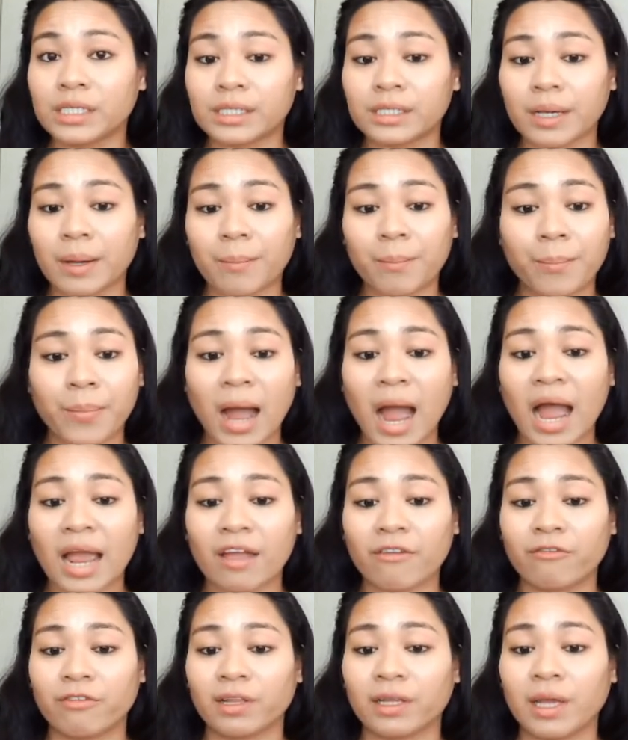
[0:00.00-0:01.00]
that buy
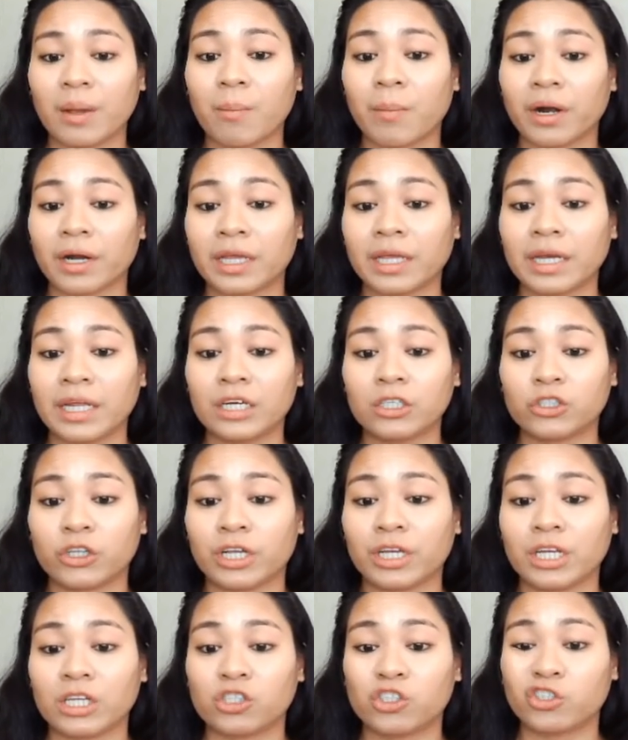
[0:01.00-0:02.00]
affiliate marketing
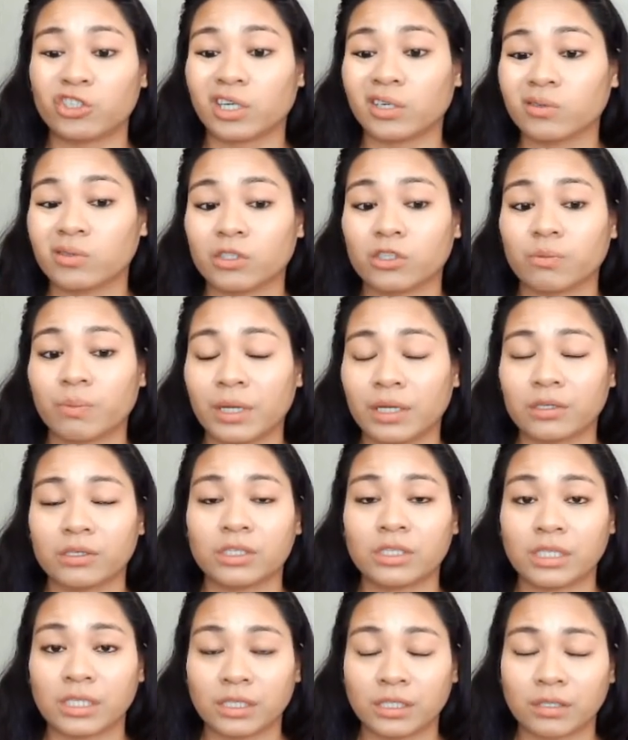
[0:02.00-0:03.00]
training struggle to make
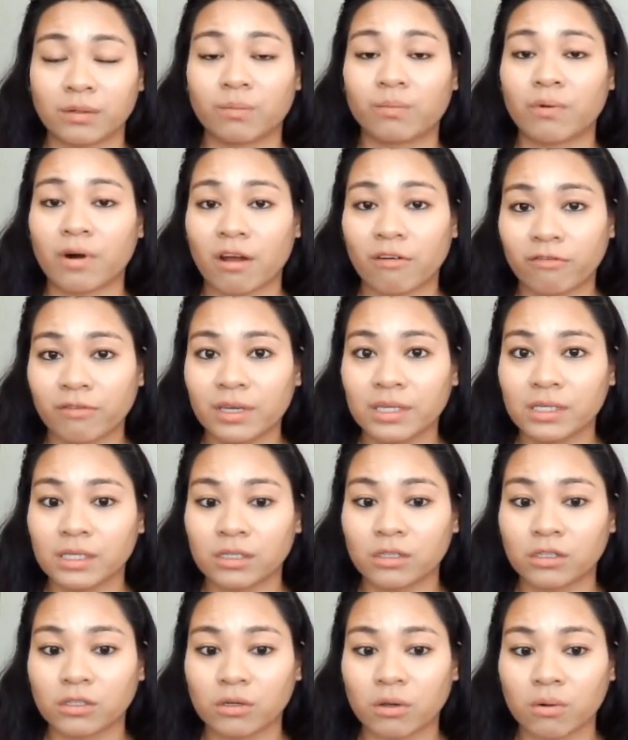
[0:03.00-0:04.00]
consistent profits.
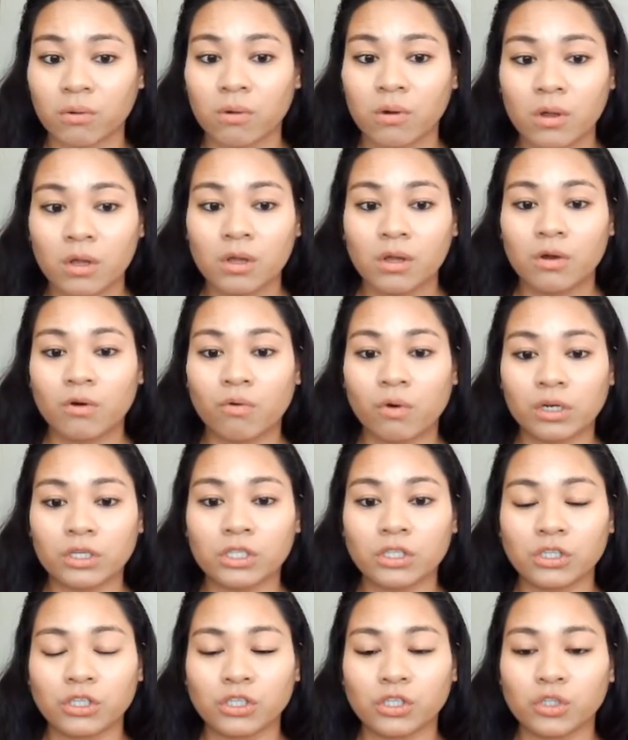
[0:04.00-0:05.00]
And so
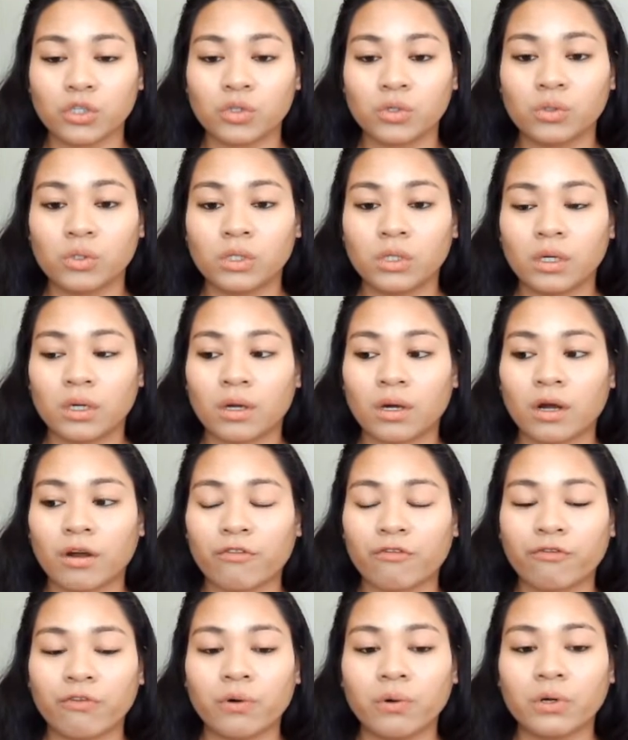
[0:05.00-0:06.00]
once you
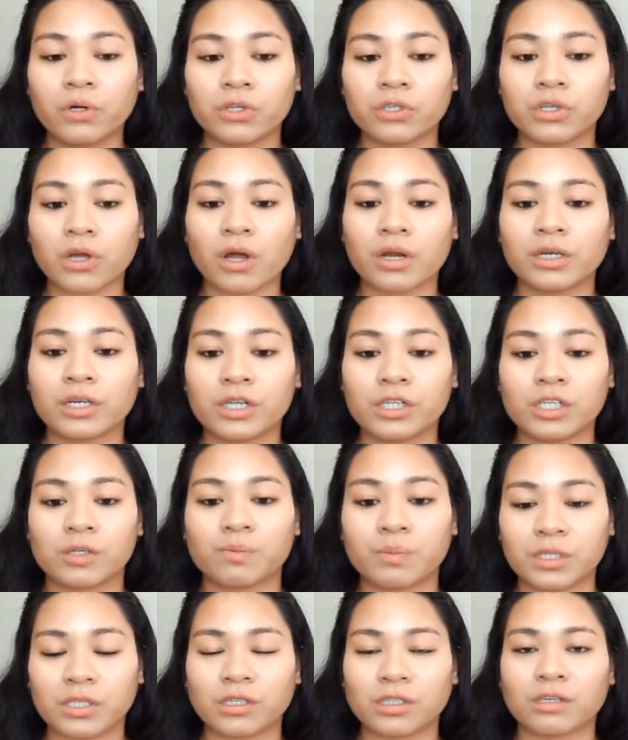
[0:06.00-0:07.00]
focus on this
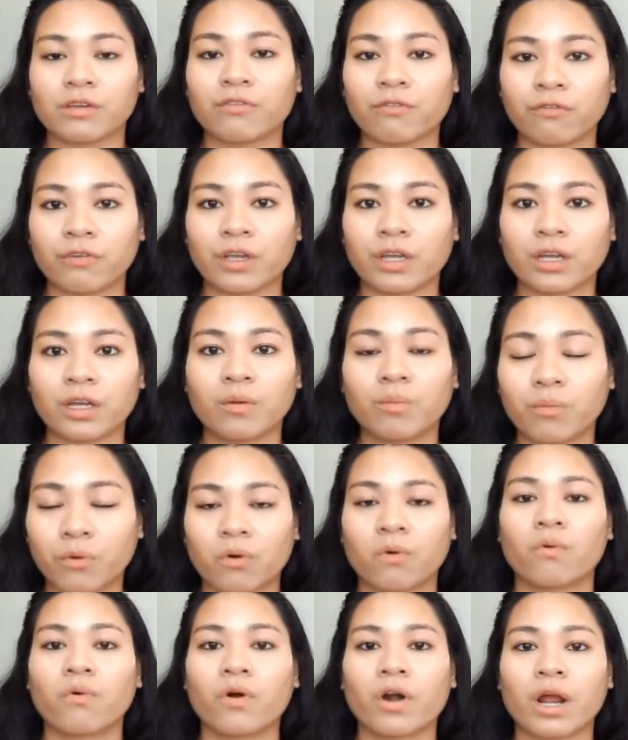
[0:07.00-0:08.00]
specific
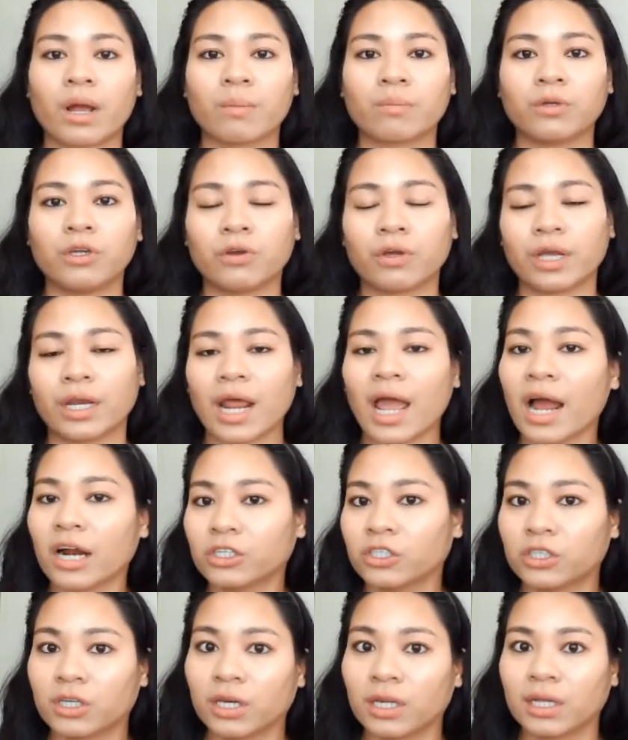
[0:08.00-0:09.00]
program, you can
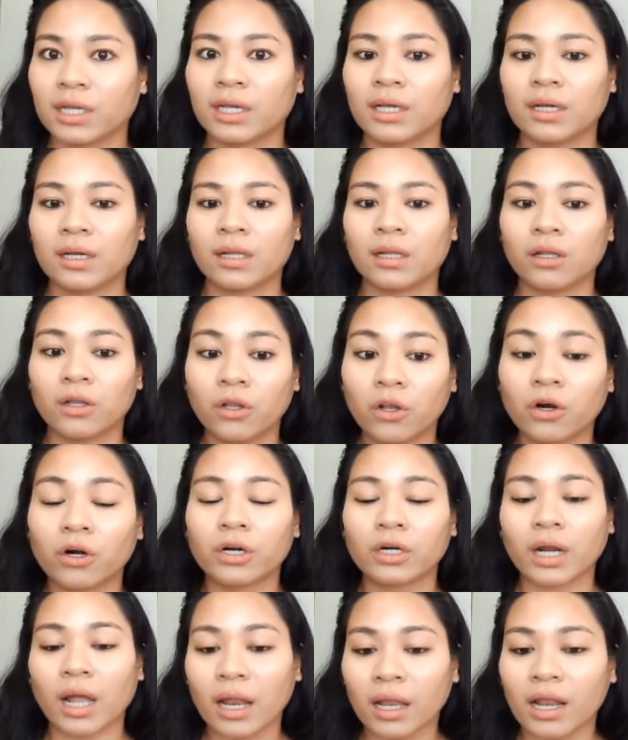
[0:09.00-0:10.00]
actually
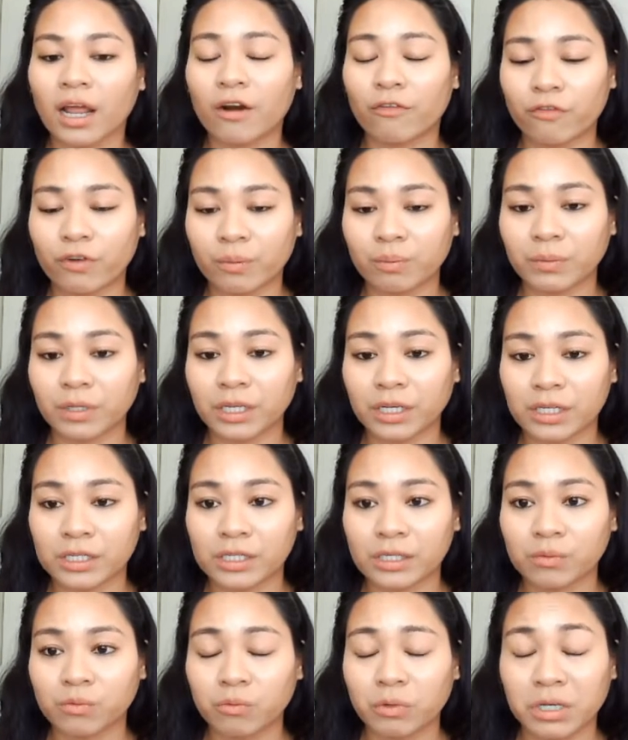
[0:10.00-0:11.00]
learn a lot from
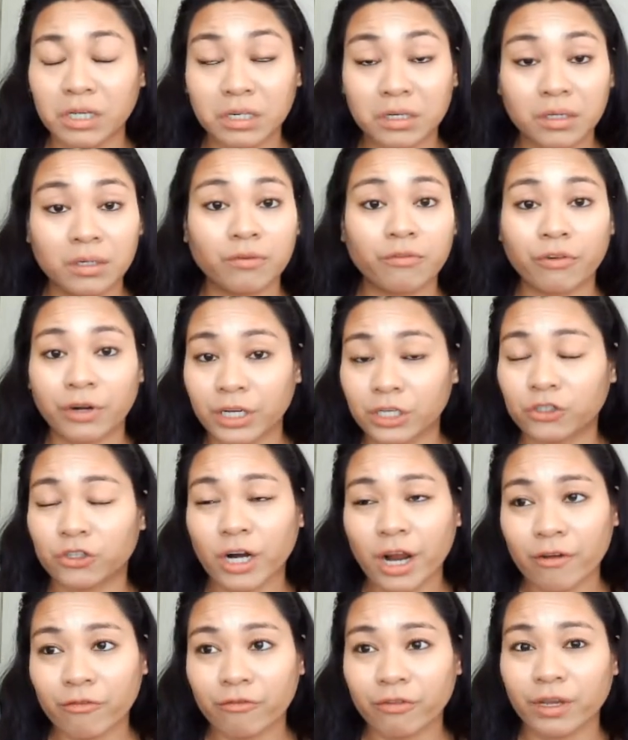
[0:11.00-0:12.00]
this with free
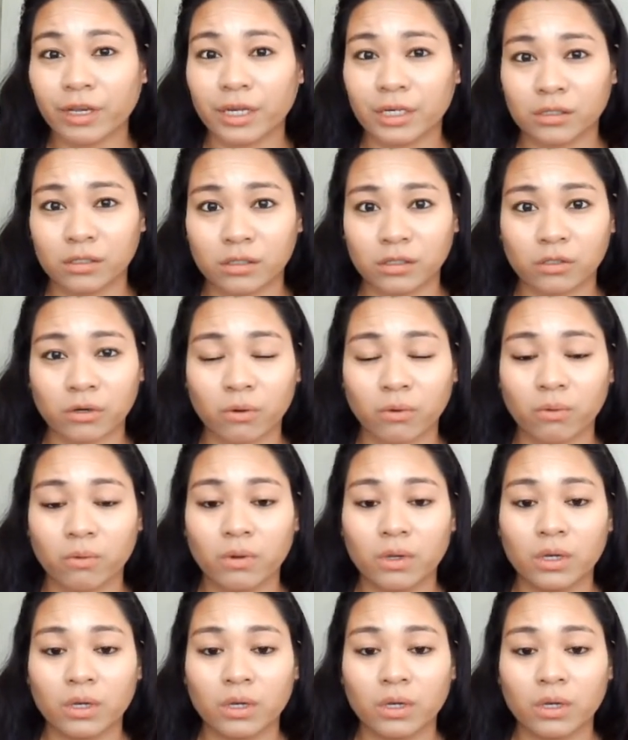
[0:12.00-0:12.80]
traffic. And so